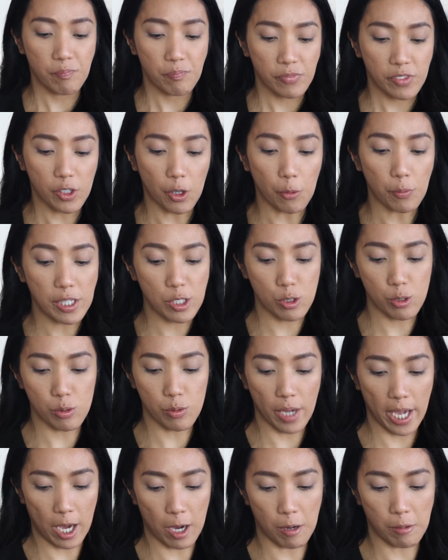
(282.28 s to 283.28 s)
going to
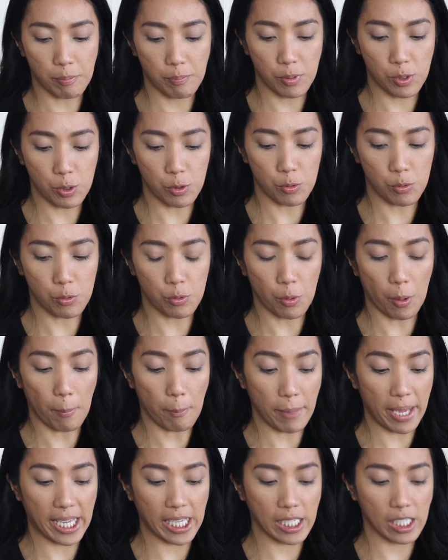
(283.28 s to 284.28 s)
help you
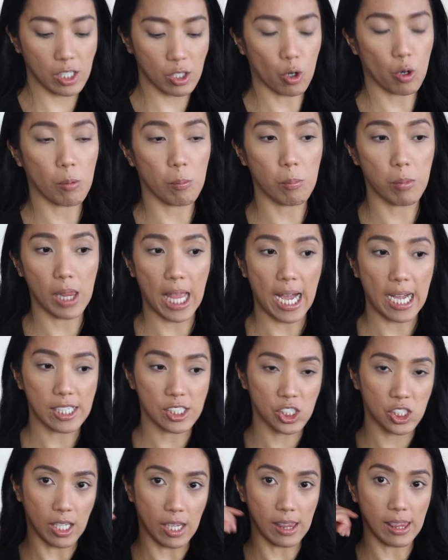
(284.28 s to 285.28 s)
make your
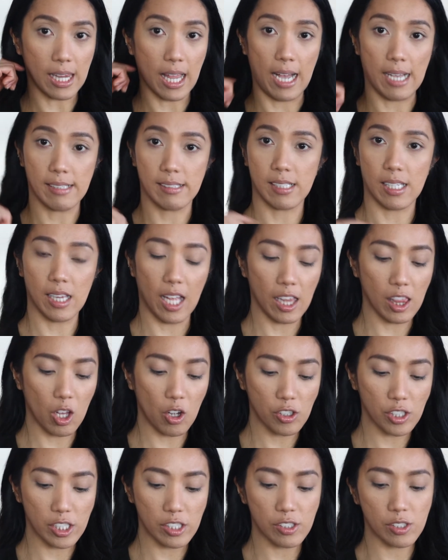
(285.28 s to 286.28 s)
blush last a lot
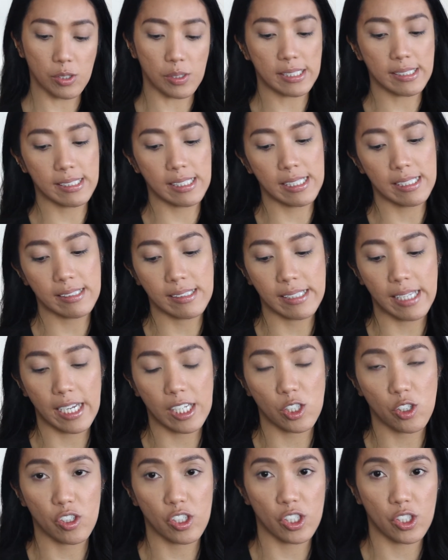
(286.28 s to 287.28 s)
longer. So it says that
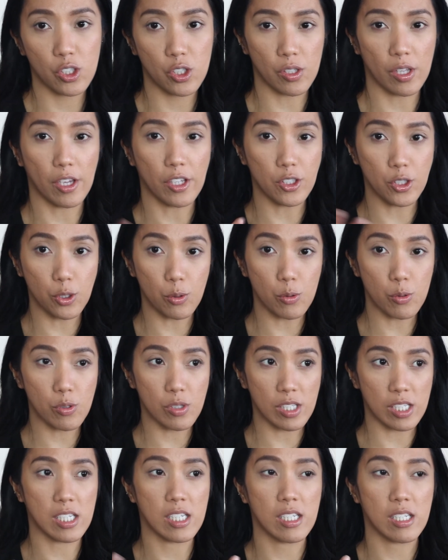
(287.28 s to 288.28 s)
you can use
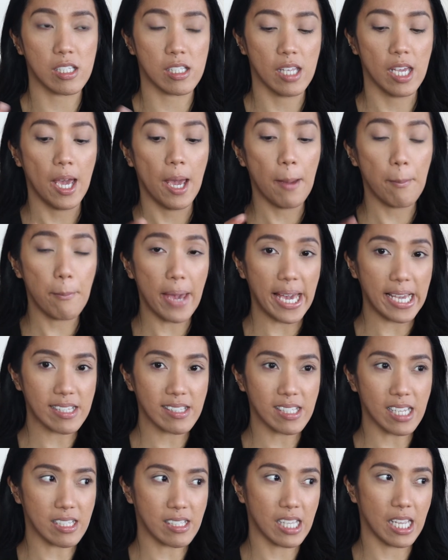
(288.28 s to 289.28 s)
it best
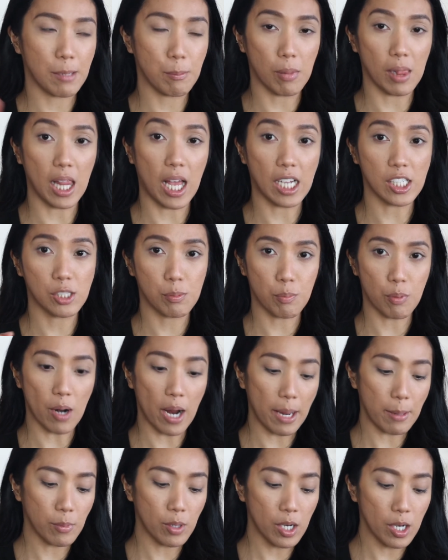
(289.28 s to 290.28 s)
as a blush
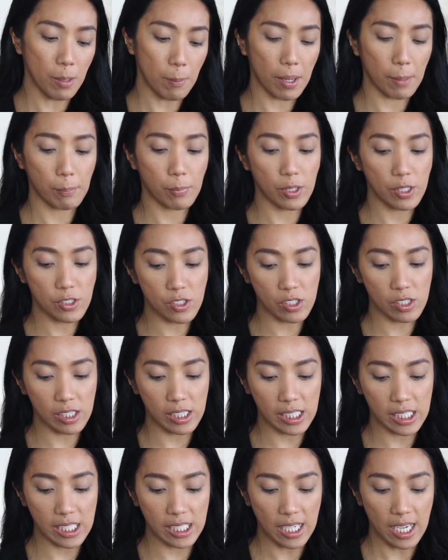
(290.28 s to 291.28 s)
primer, but
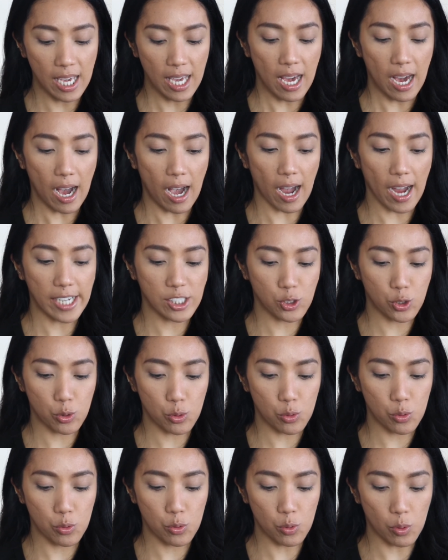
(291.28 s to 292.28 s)
personally I
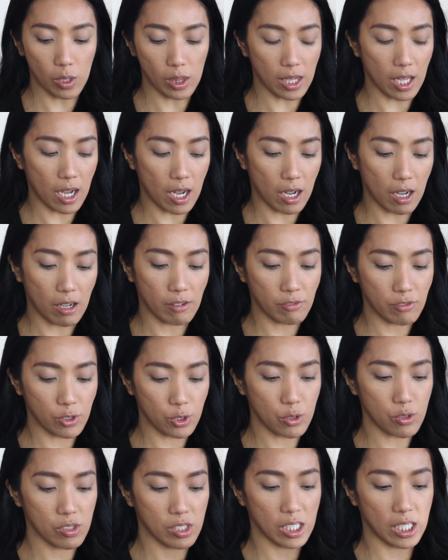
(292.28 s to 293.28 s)
do love
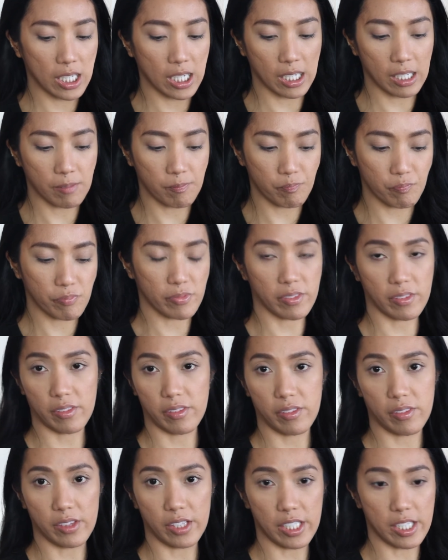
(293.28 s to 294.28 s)
using
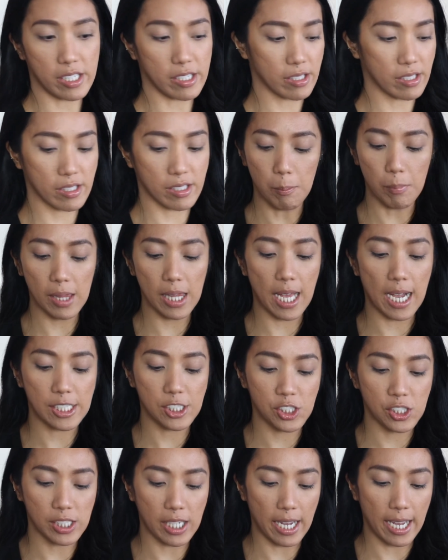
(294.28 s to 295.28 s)
this
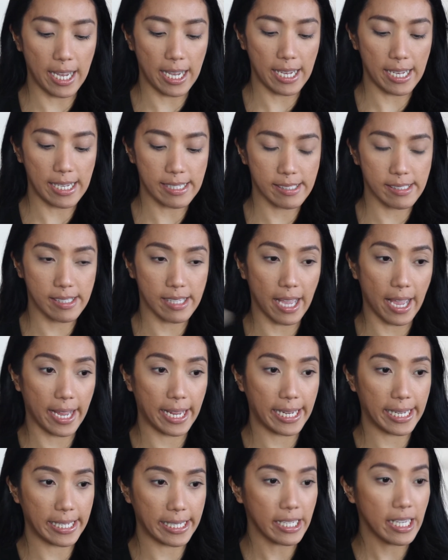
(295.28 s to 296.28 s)
blush as
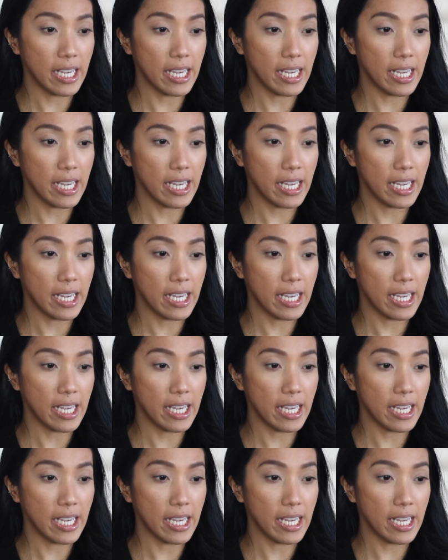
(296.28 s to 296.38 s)
a